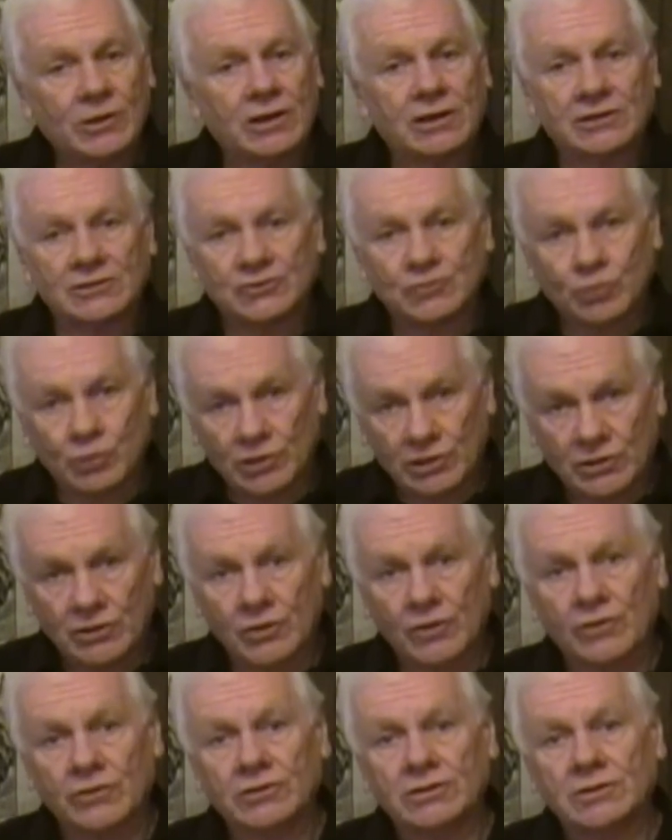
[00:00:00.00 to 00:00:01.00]
because
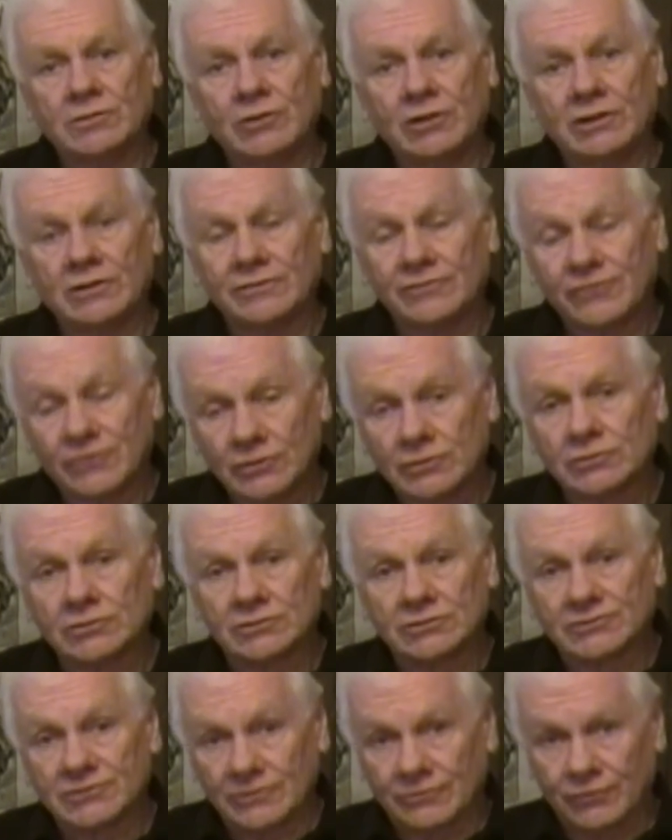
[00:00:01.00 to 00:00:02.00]
we're going to be the
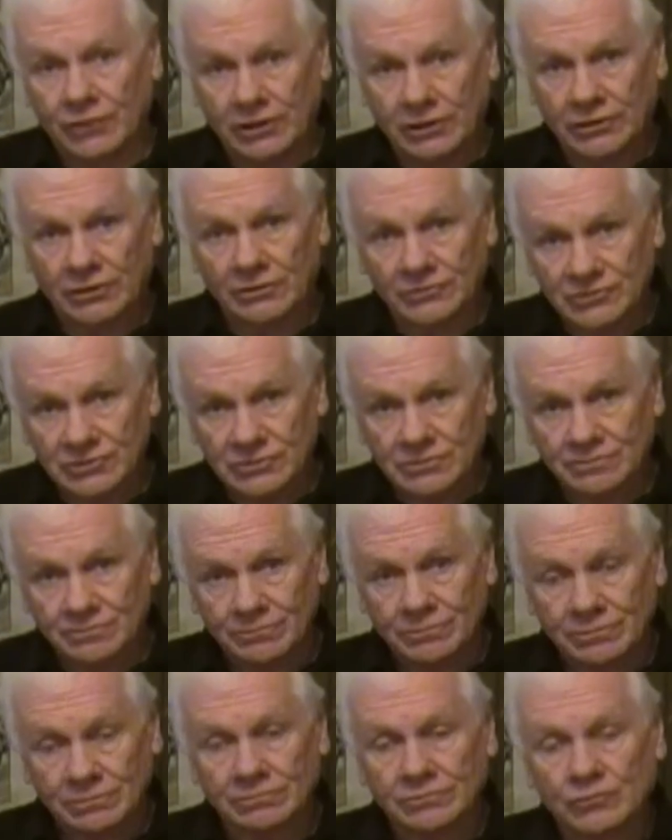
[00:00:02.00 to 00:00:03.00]
fools if we don't
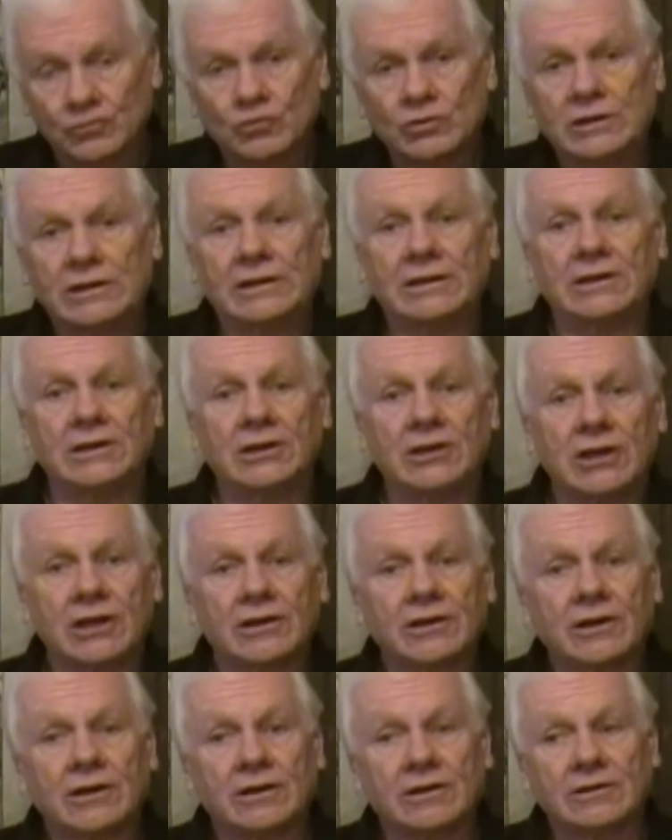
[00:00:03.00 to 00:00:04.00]
really
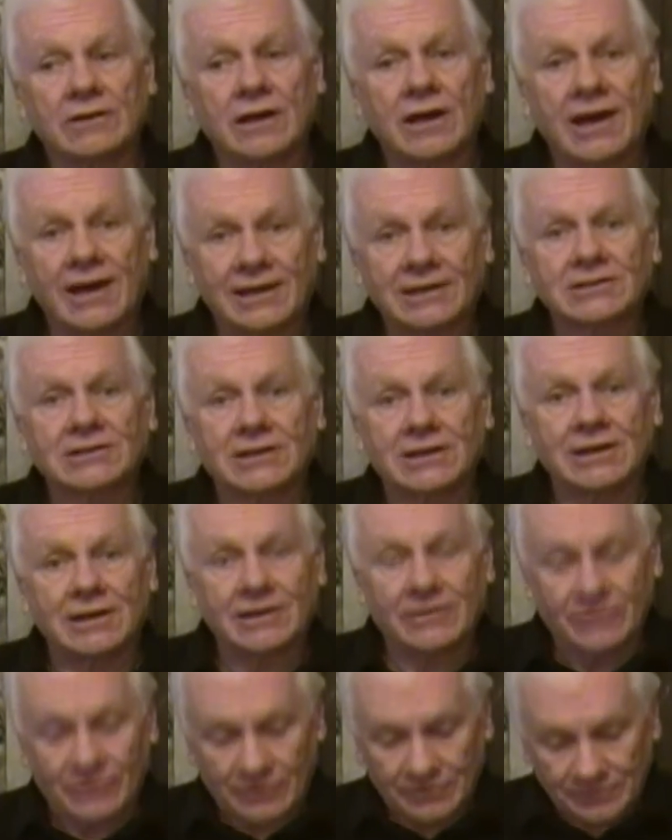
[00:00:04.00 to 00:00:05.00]
get our act
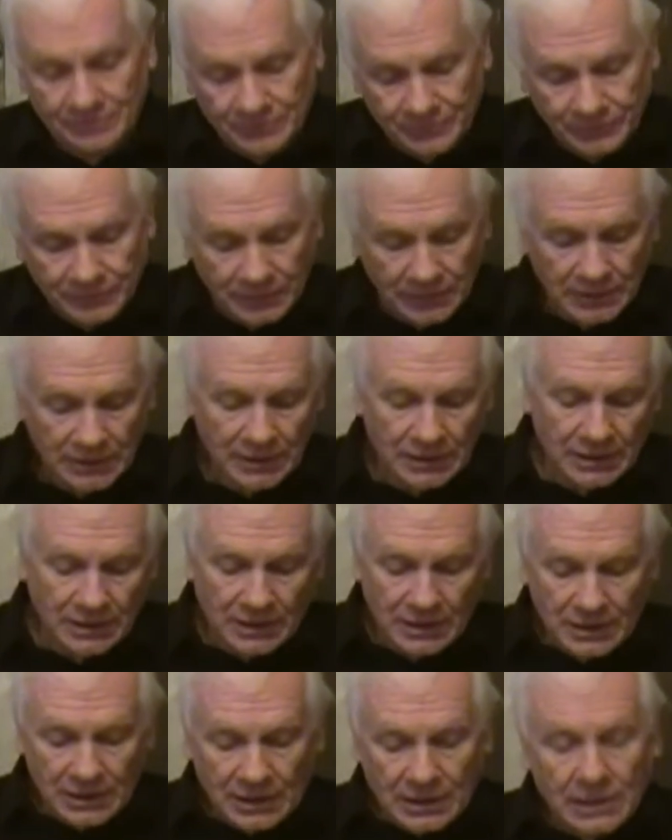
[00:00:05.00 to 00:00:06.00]
together.
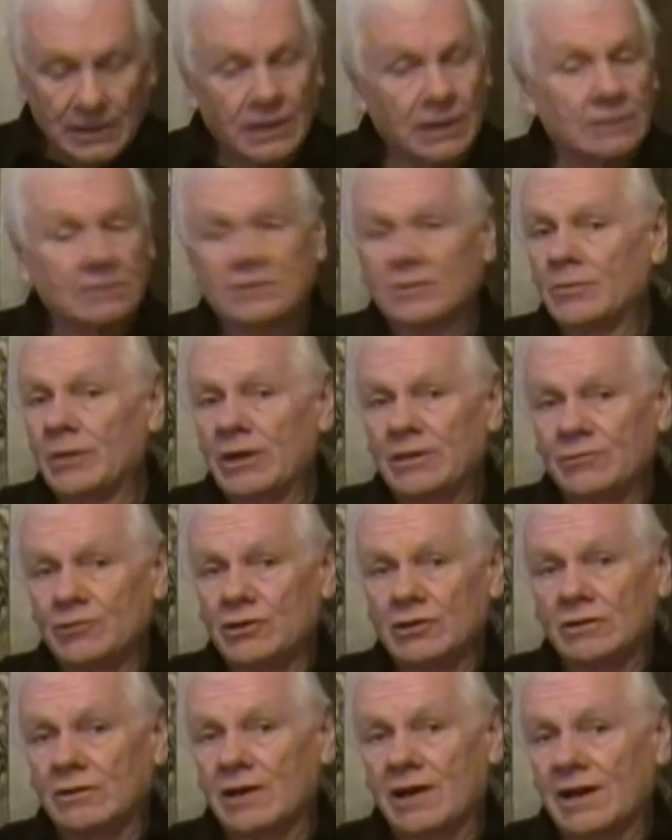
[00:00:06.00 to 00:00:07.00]
Uh, or
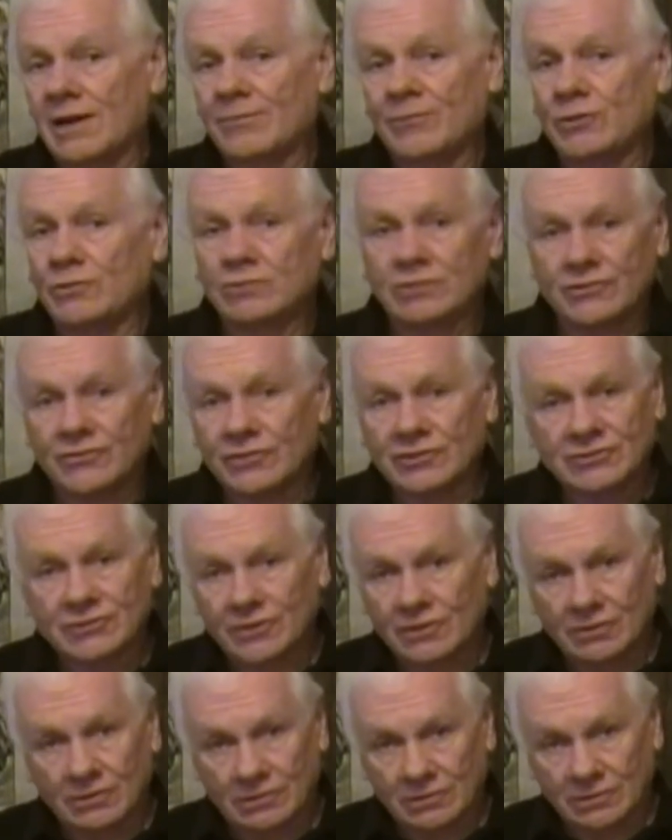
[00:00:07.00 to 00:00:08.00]
maybe you're happy with
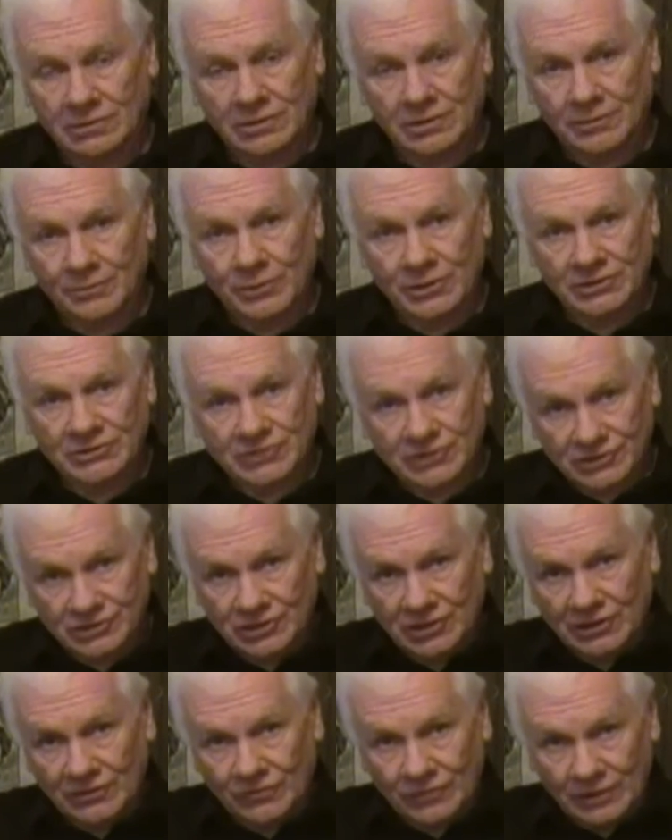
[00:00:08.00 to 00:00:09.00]
this whole uh, piece of
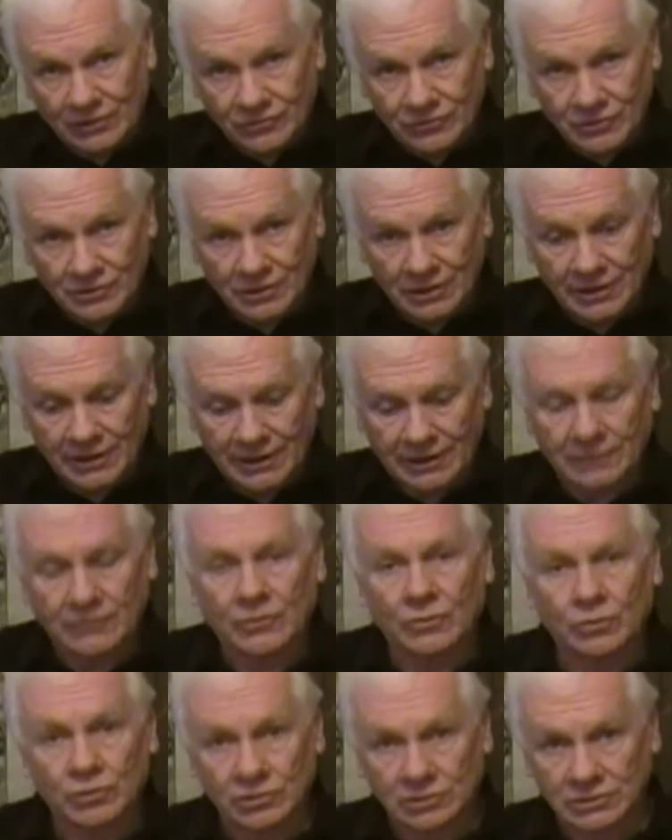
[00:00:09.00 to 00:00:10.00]
shit that they're
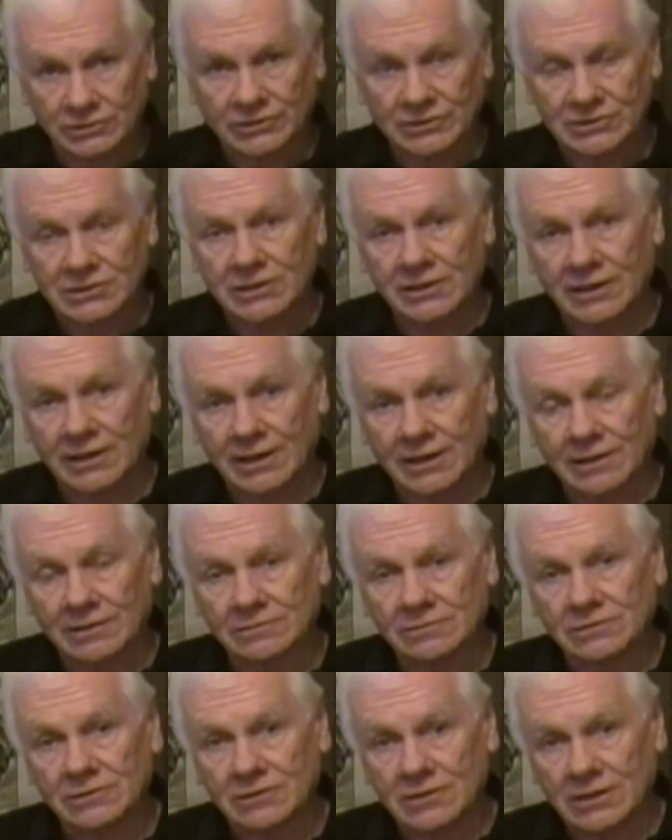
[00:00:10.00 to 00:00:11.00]
laying, the world is laying
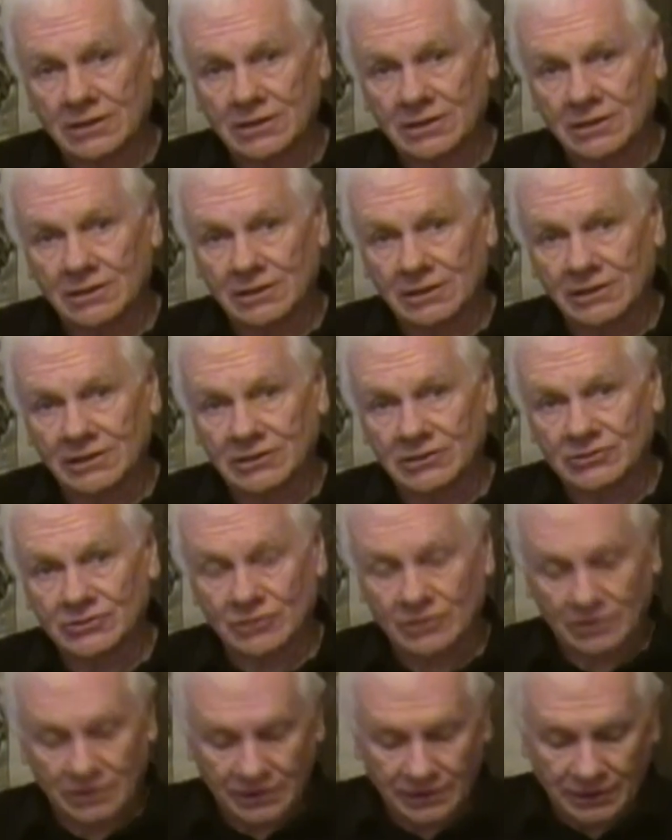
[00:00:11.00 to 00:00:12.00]
out, the
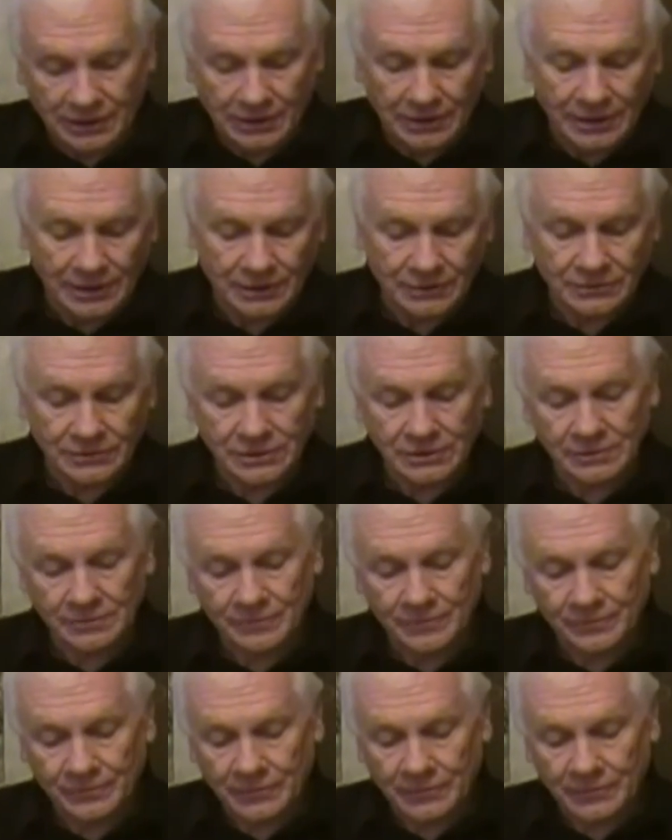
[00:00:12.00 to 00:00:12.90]
elites are laying out.